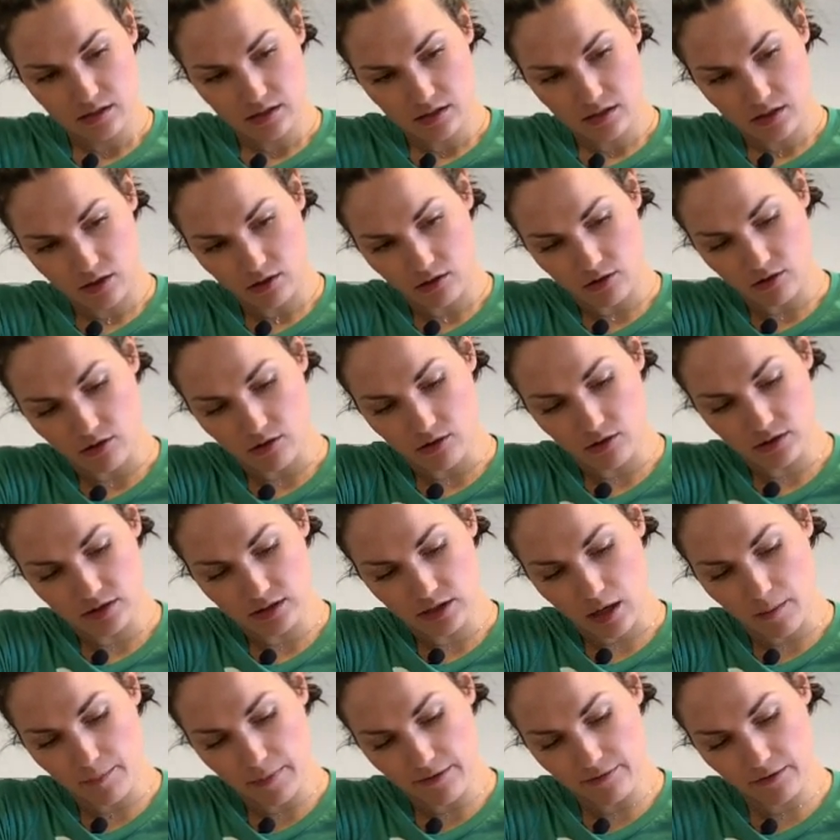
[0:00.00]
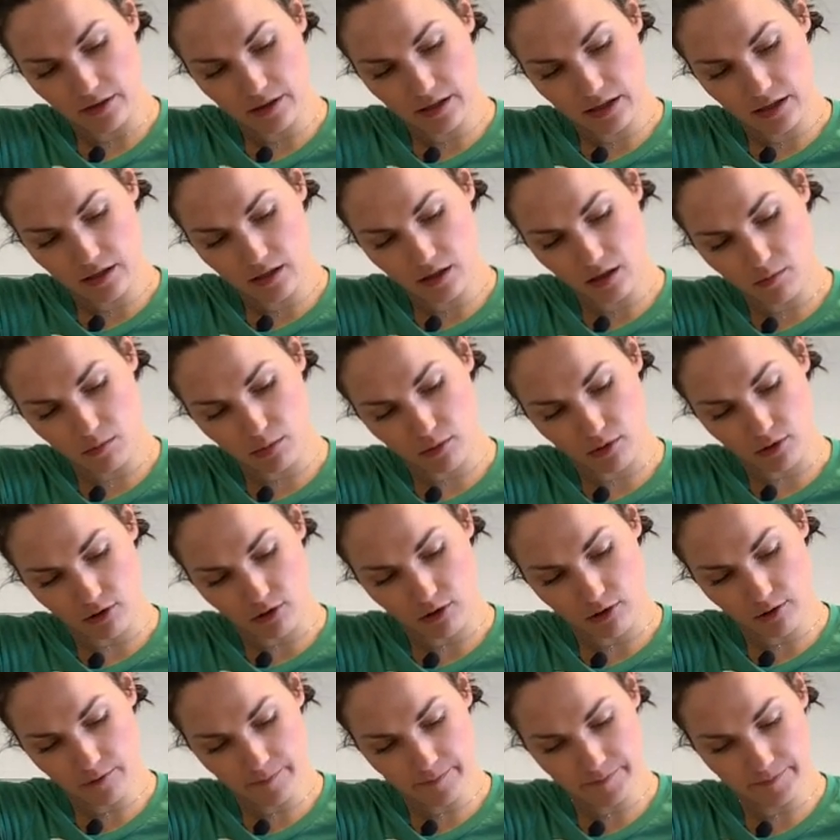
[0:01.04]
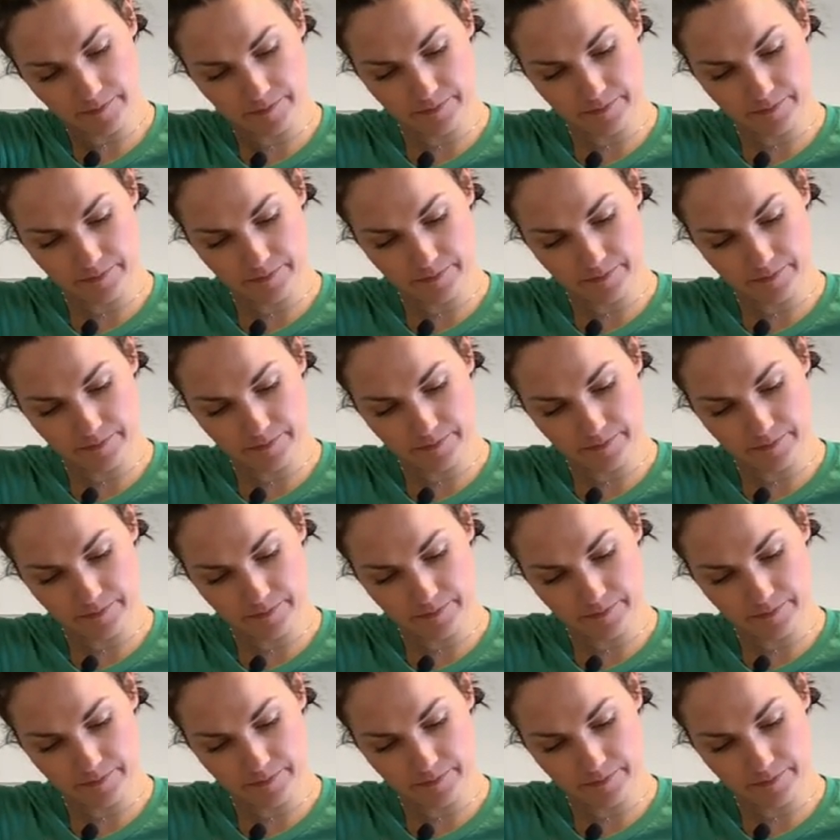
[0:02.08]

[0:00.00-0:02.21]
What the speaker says: So dump everything into the bowl.